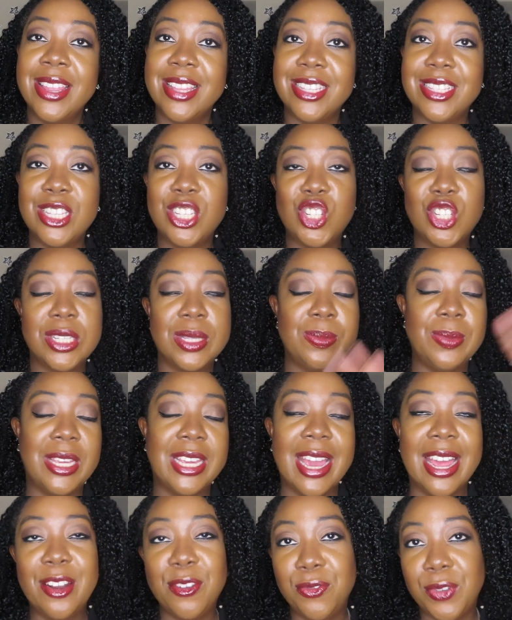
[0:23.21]
This is just me
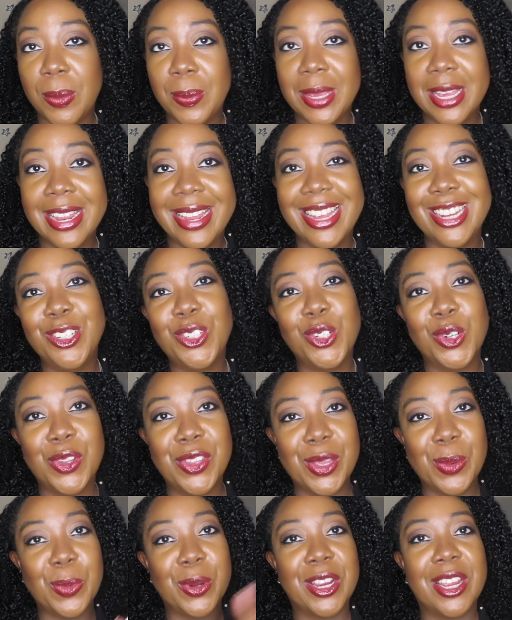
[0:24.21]
kind of filming an intro,
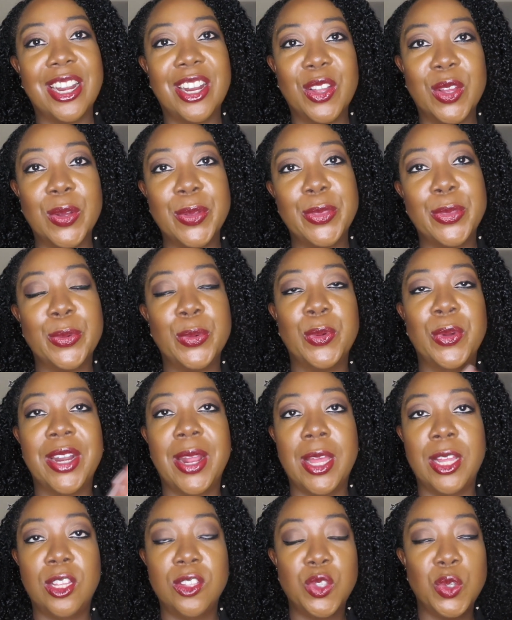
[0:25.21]
then we're gonna go through and
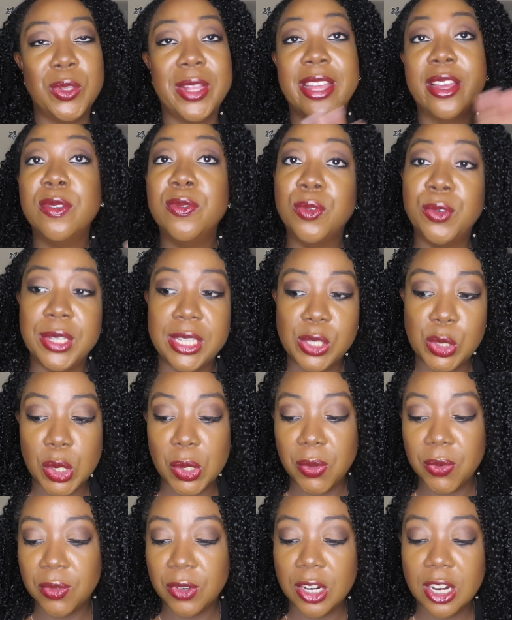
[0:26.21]
I'll do like a
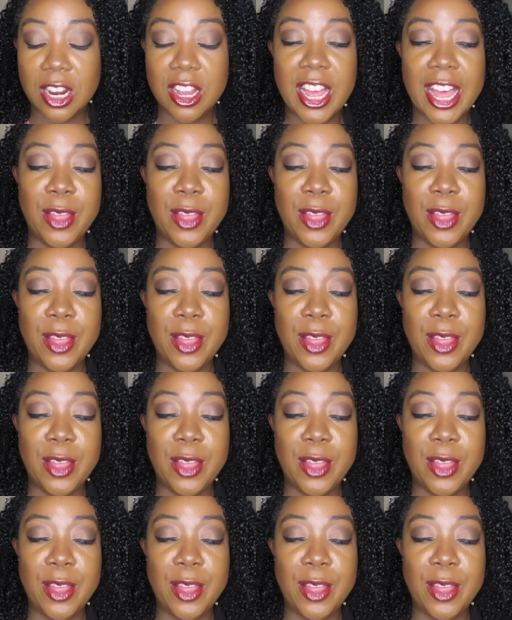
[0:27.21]
voiceover